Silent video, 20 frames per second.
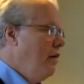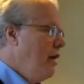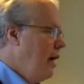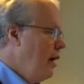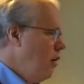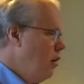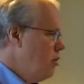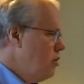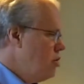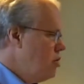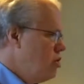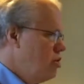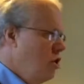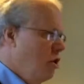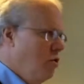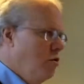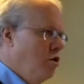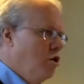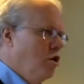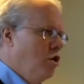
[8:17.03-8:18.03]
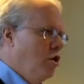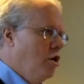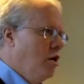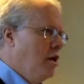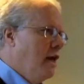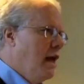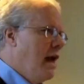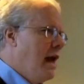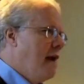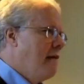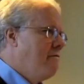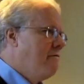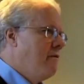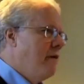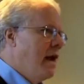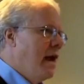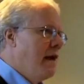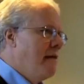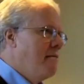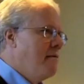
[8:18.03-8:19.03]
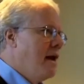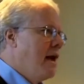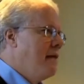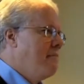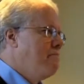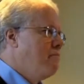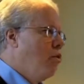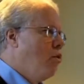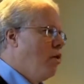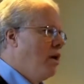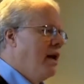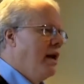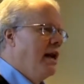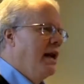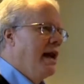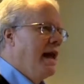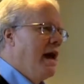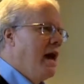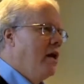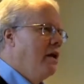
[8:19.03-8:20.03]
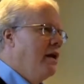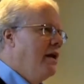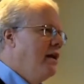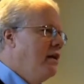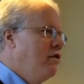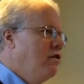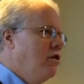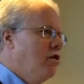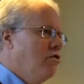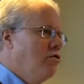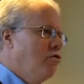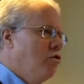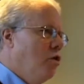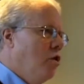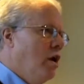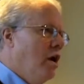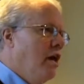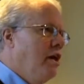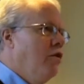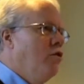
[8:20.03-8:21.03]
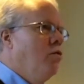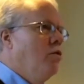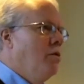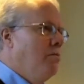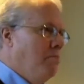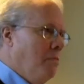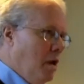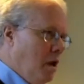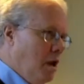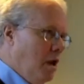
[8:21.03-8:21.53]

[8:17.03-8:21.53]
They are so good at pointing out incongruity you wouldn't